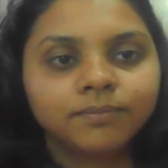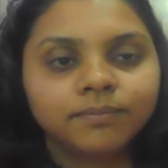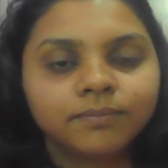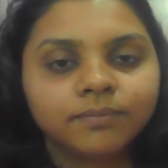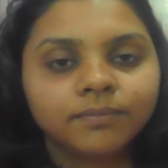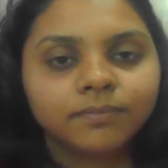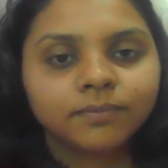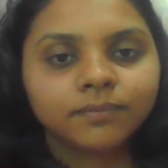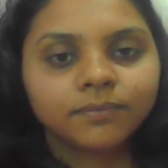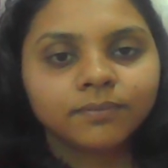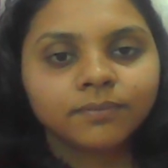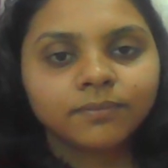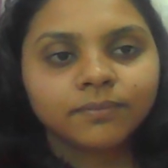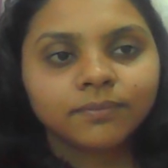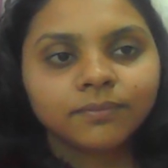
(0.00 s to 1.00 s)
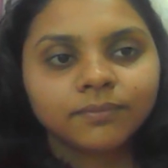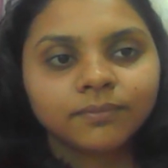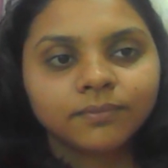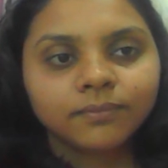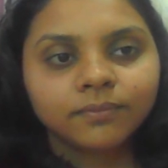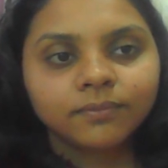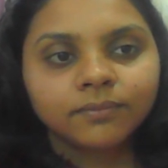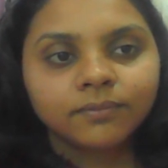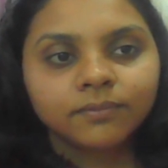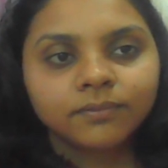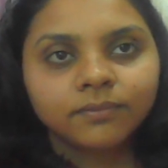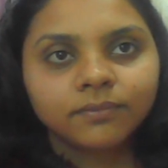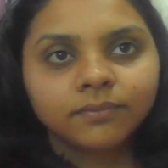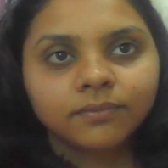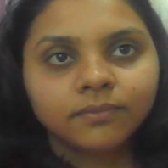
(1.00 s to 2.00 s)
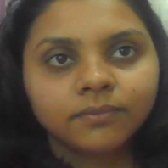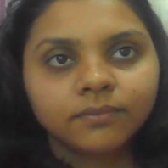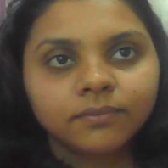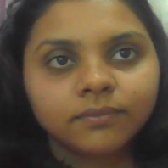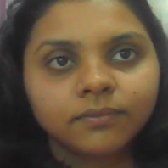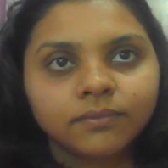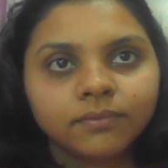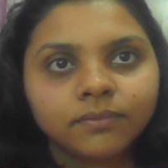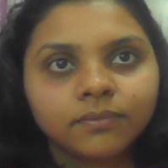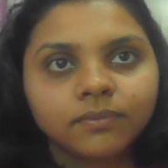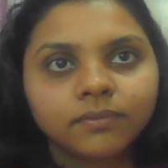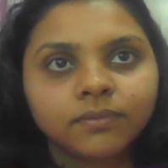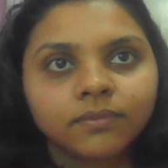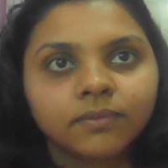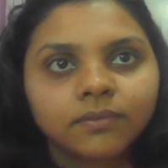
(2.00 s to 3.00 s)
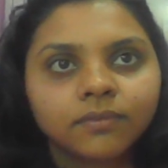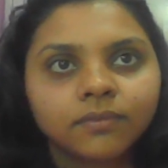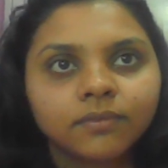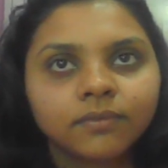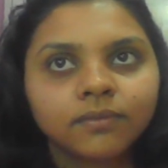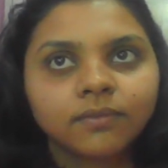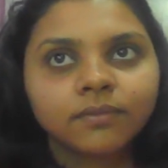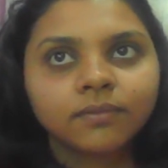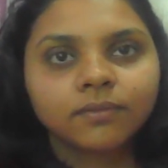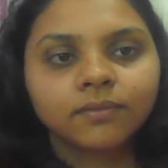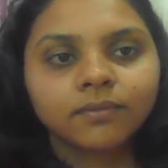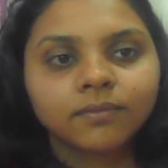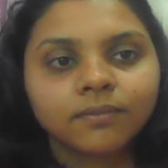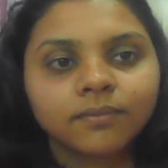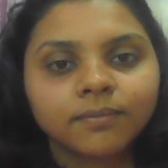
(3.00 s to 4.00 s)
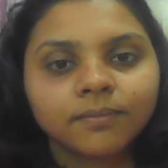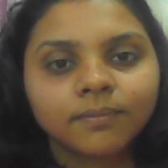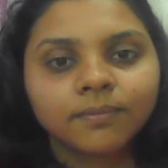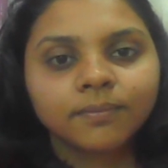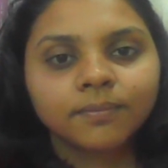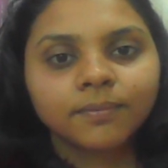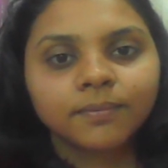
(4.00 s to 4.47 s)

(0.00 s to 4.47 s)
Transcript: This person isn't speaking.